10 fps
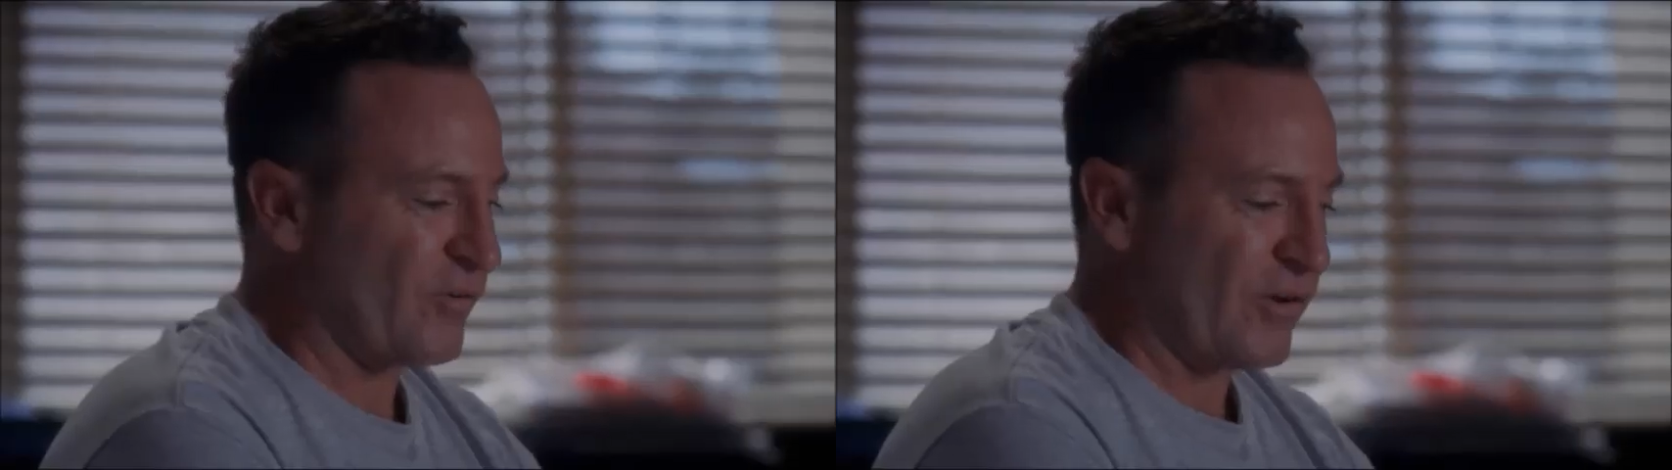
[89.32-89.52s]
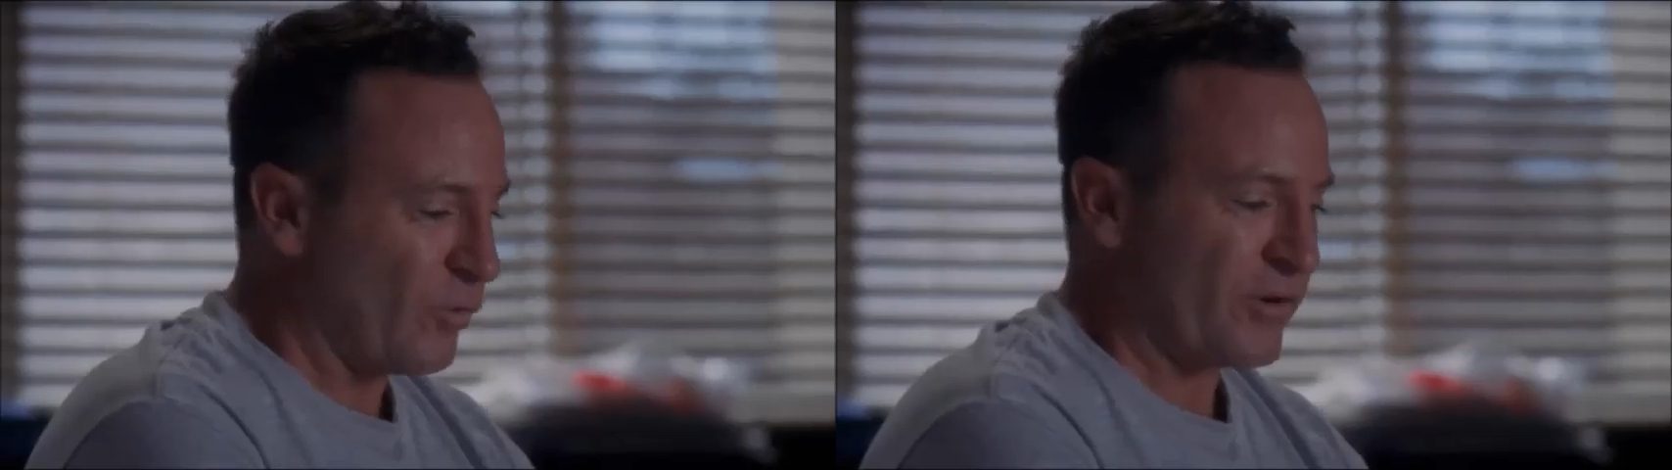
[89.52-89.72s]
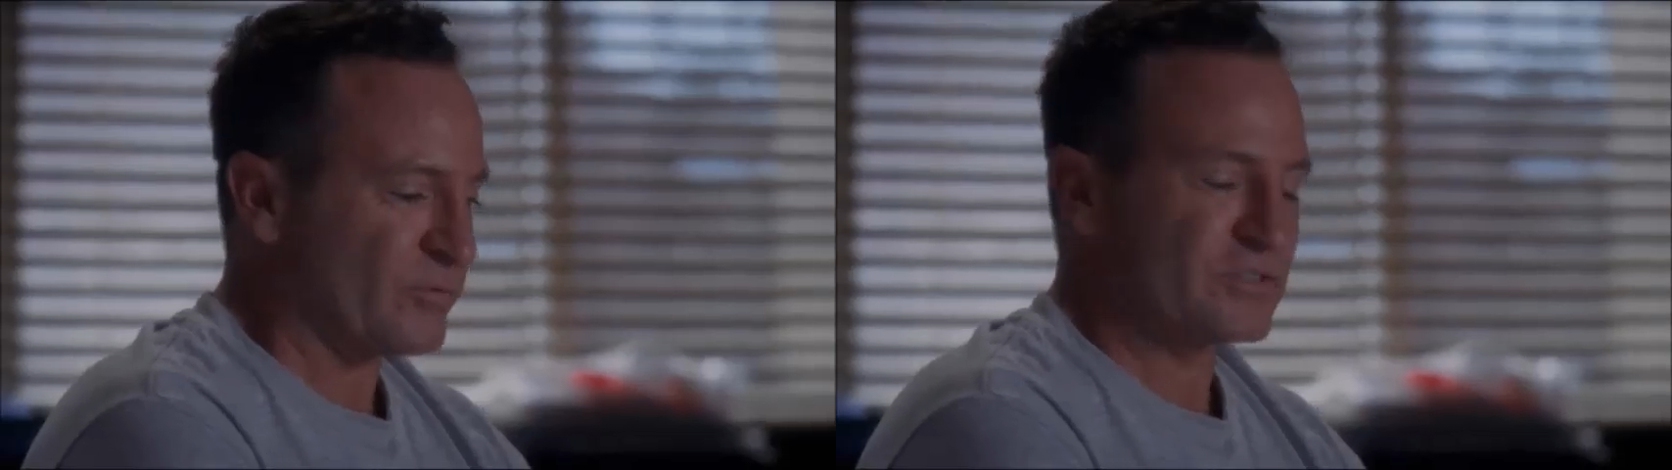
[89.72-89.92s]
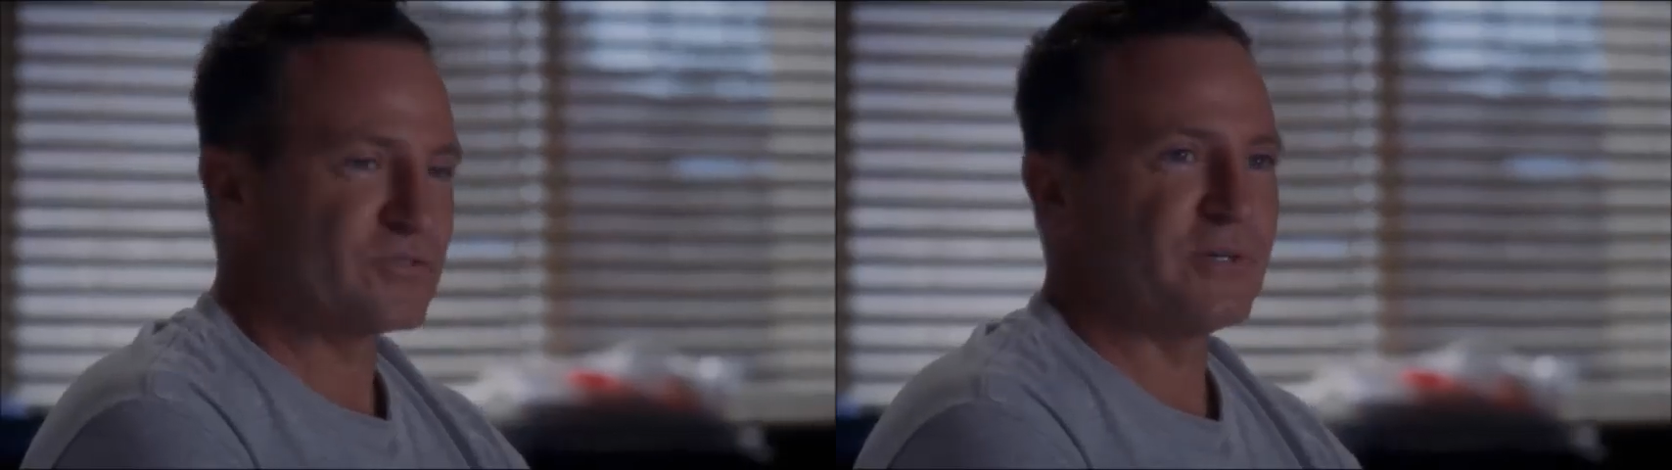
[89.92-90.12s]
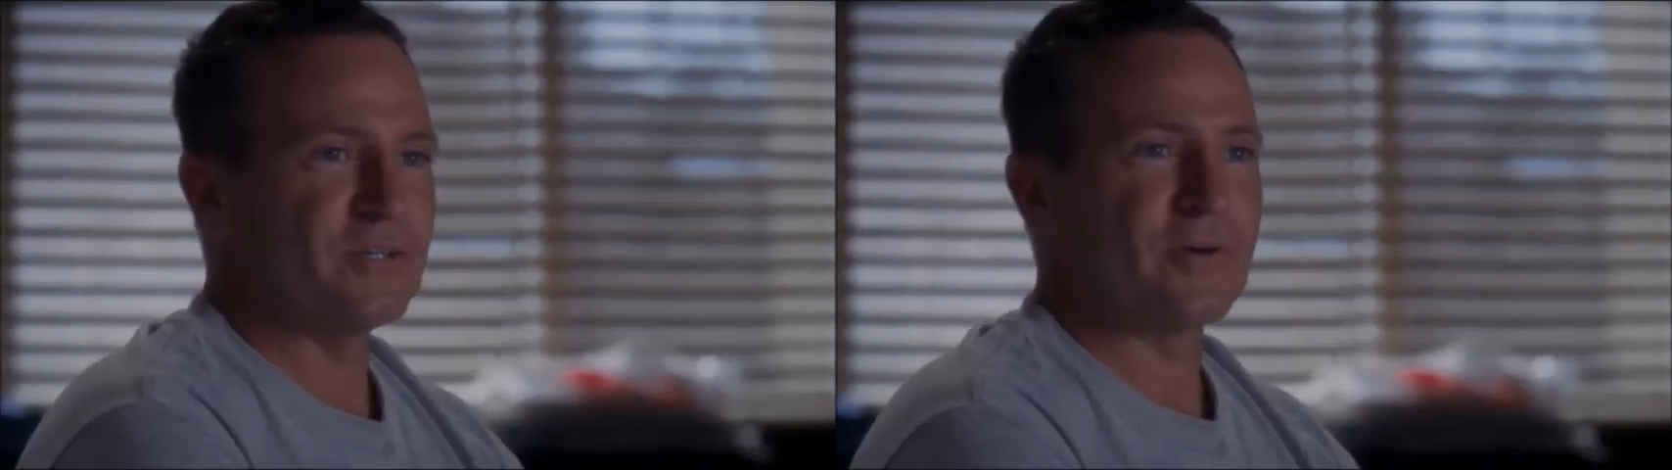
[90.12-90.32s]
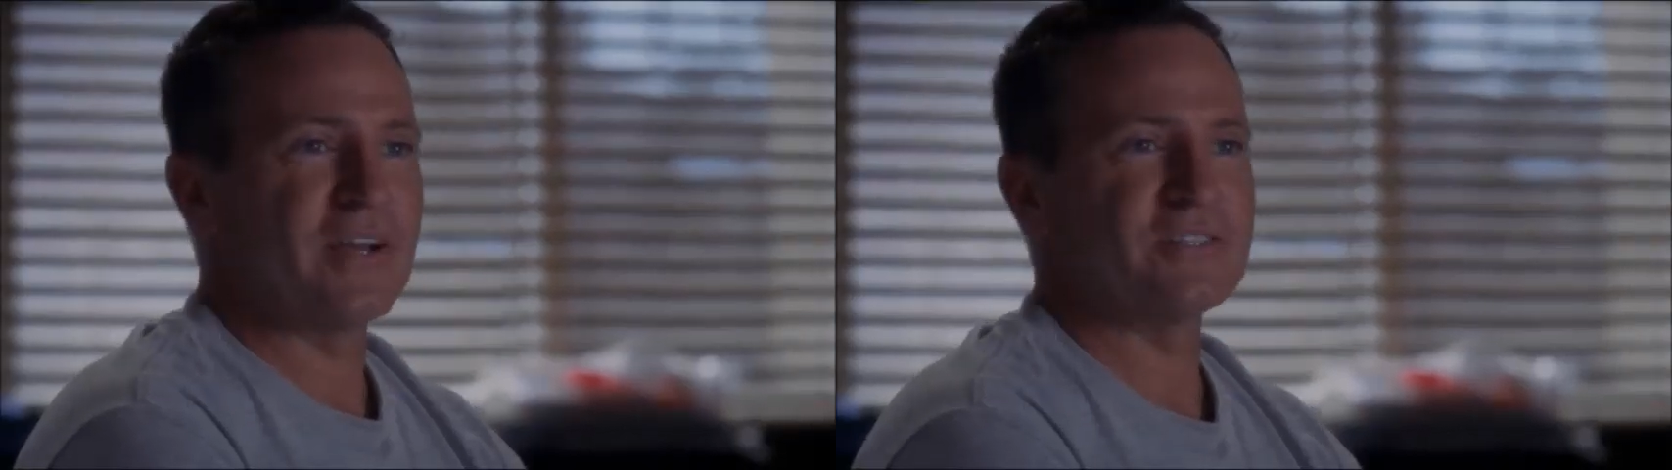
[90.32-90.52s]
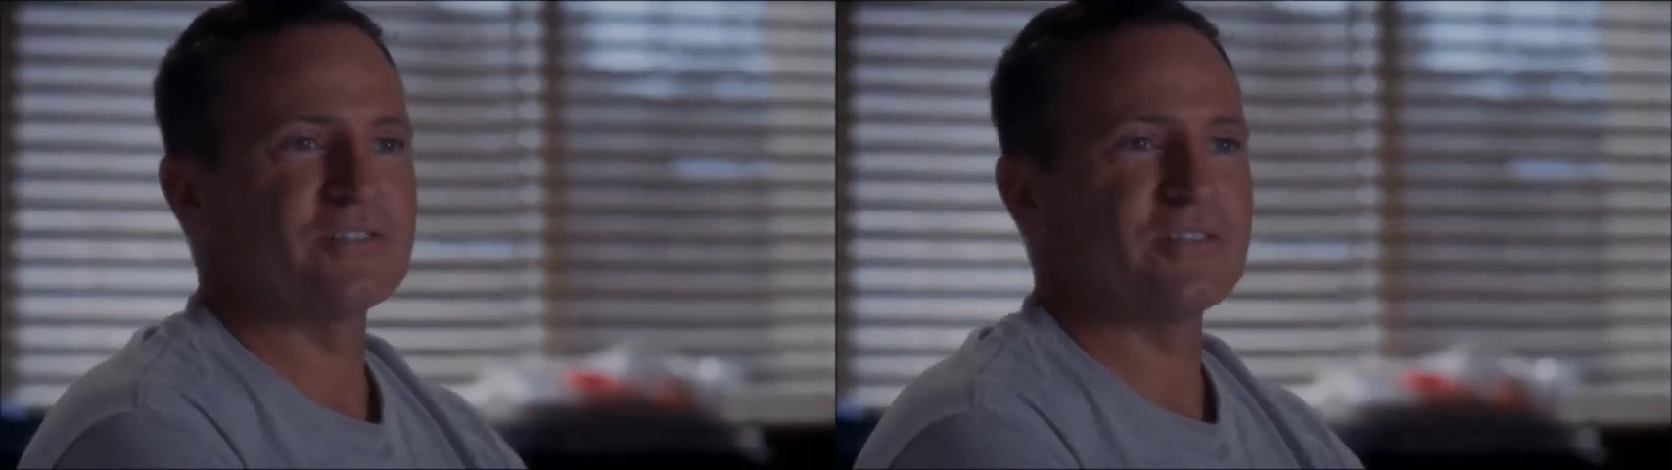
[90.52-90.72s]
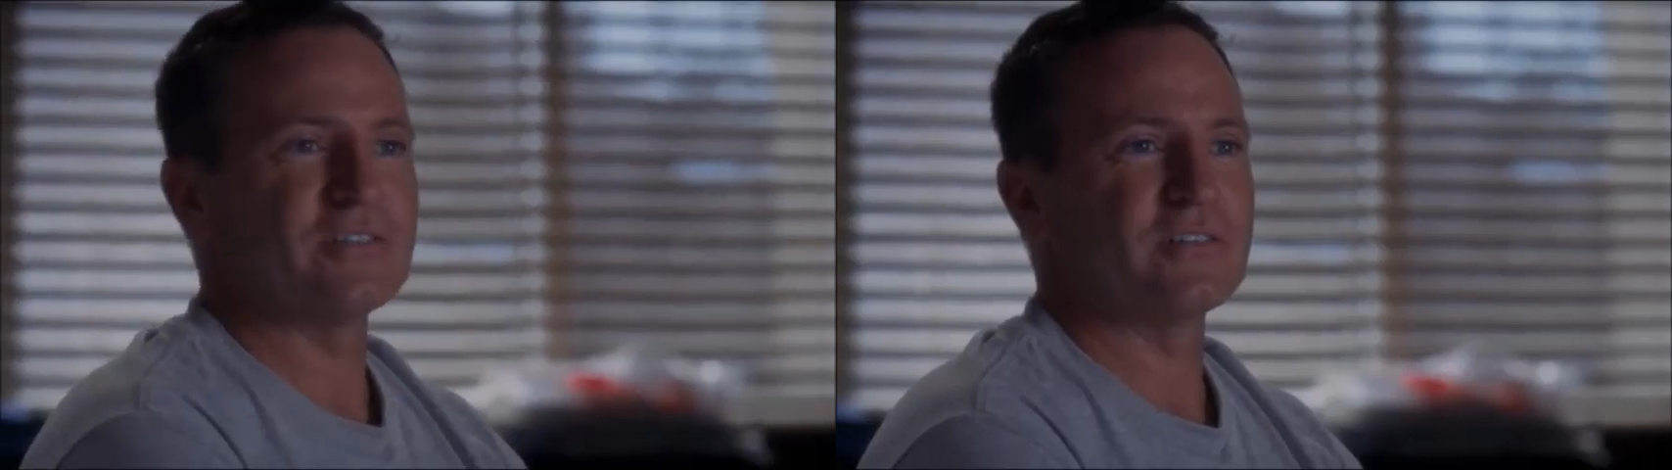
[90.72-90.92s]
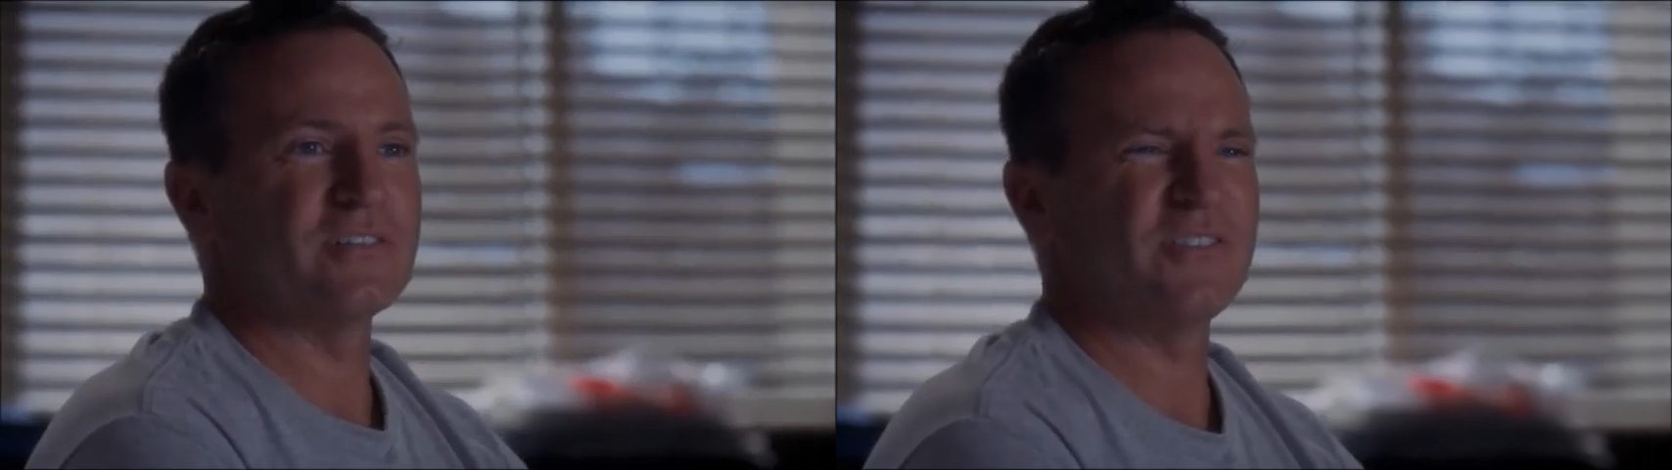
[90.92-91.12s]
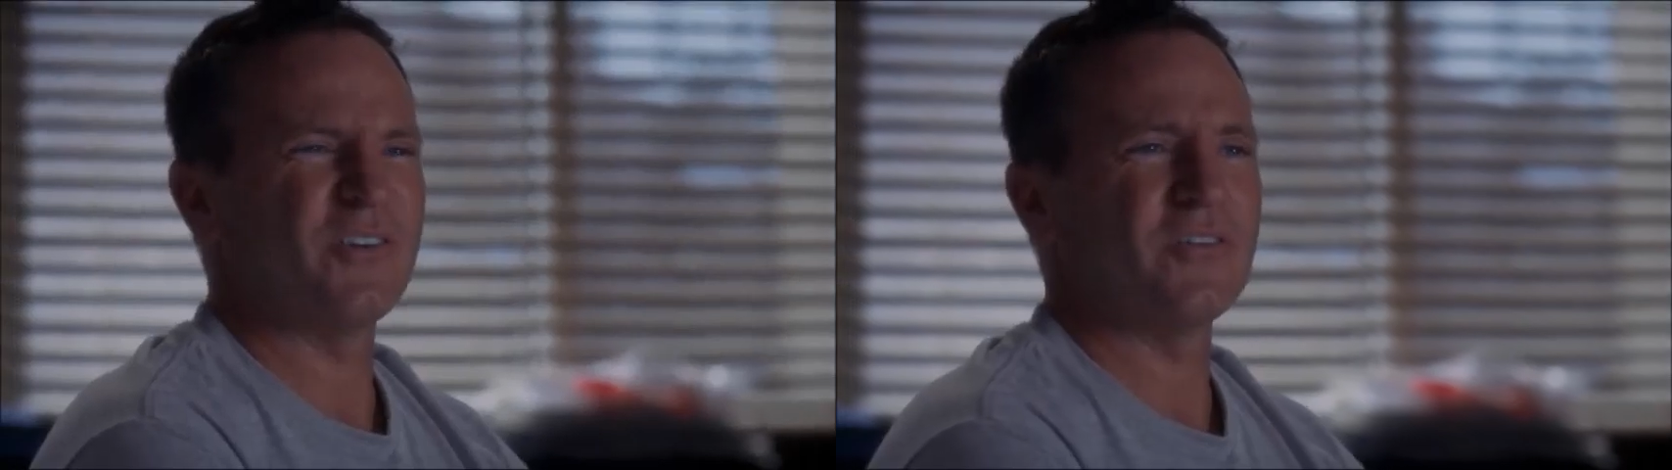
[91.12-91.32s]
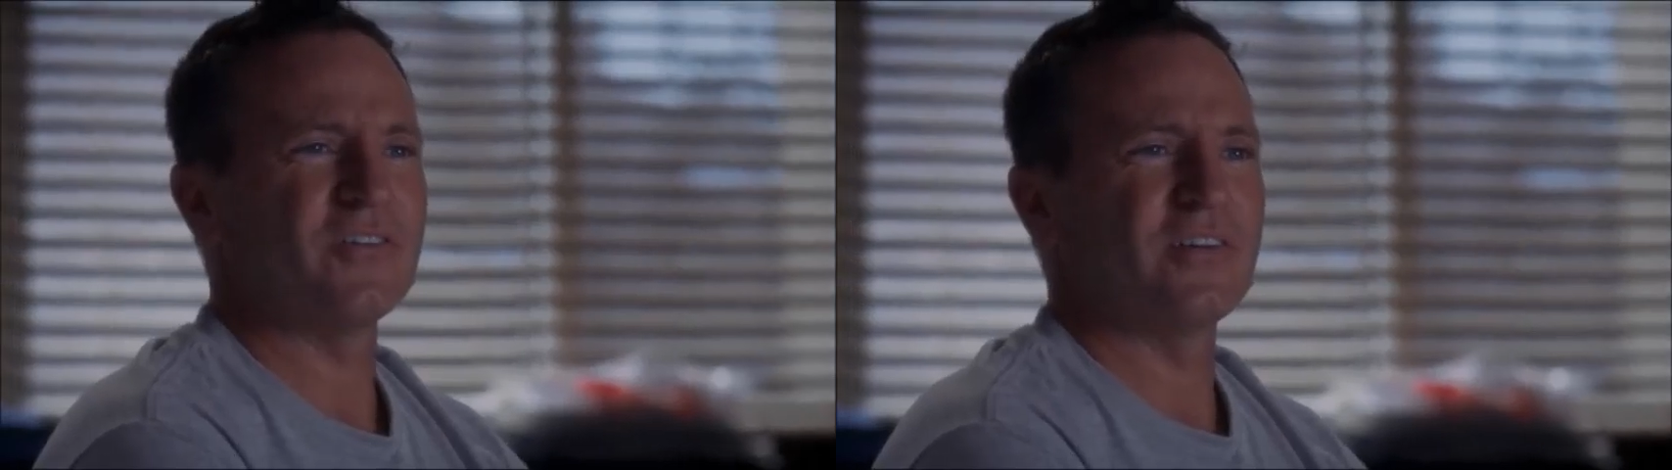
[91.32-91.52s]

all I wanted was to be a ranger, you know?